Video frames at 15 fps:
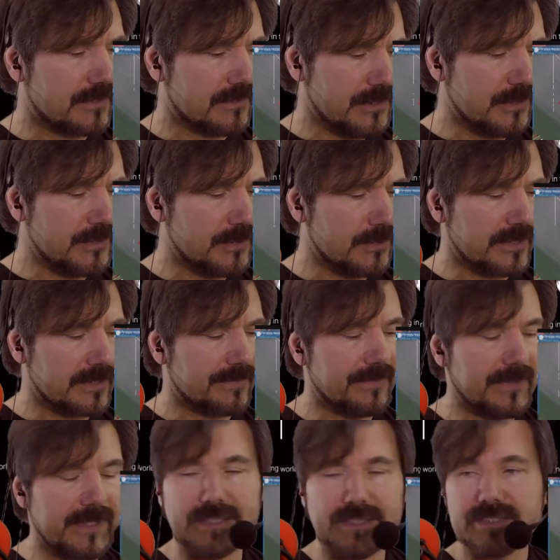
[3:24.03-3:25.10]
user
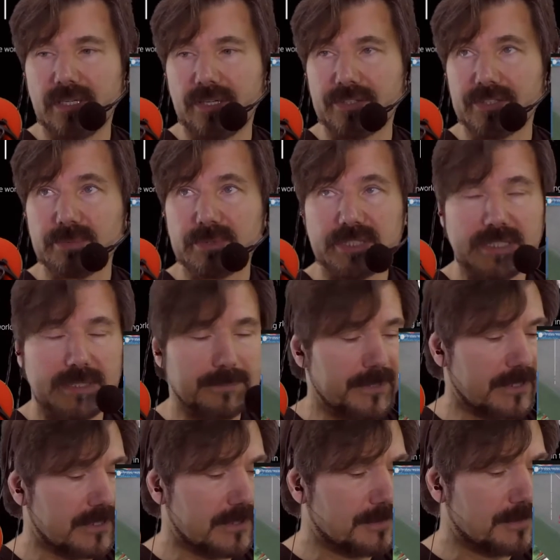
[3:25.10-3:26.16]
interface on this
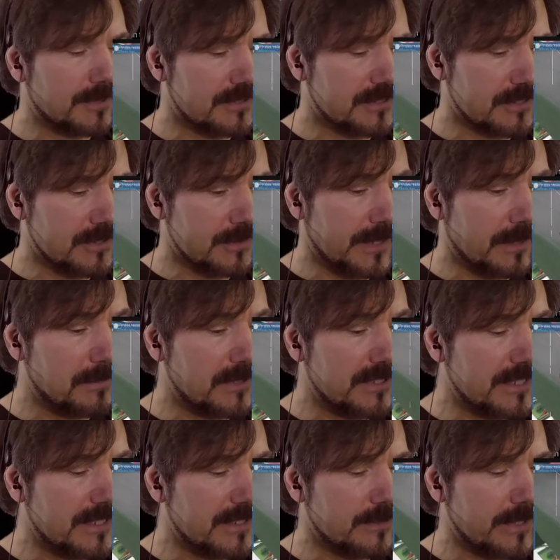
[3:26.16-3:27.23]

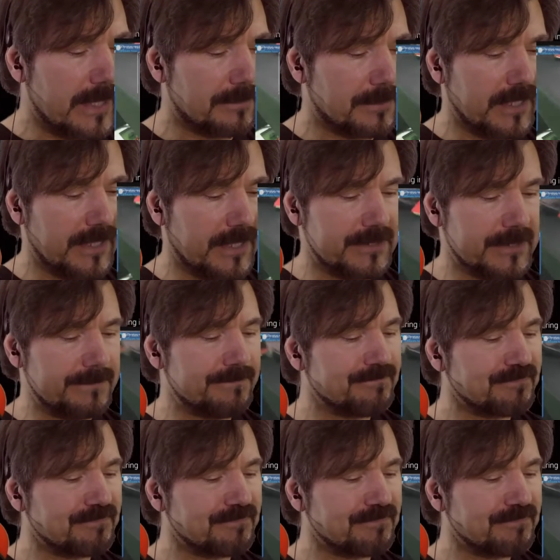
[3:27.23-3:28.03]
particular application